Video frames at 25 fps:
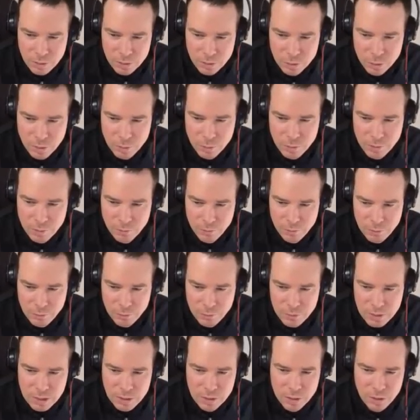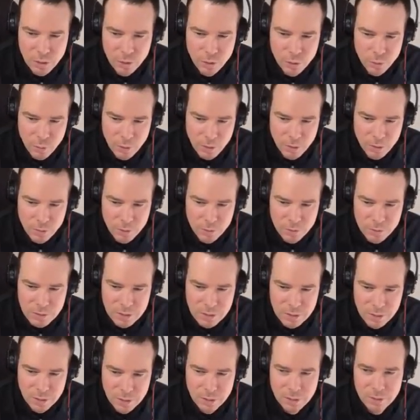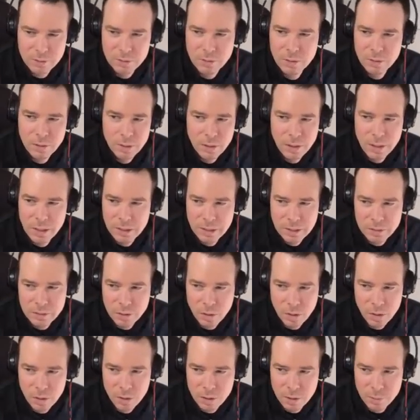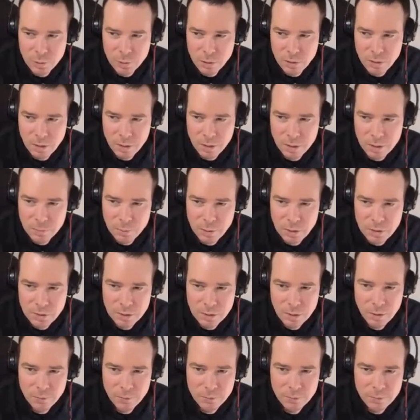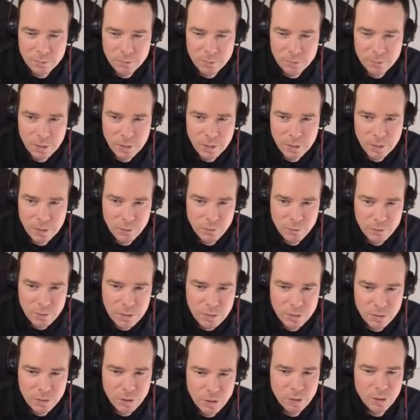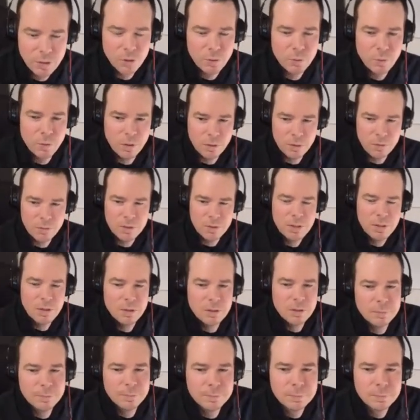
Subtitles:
So I want 15 to go to where 13 is. And that's all I'm going to think to myself. Tile 15 is going to go to where 13 is.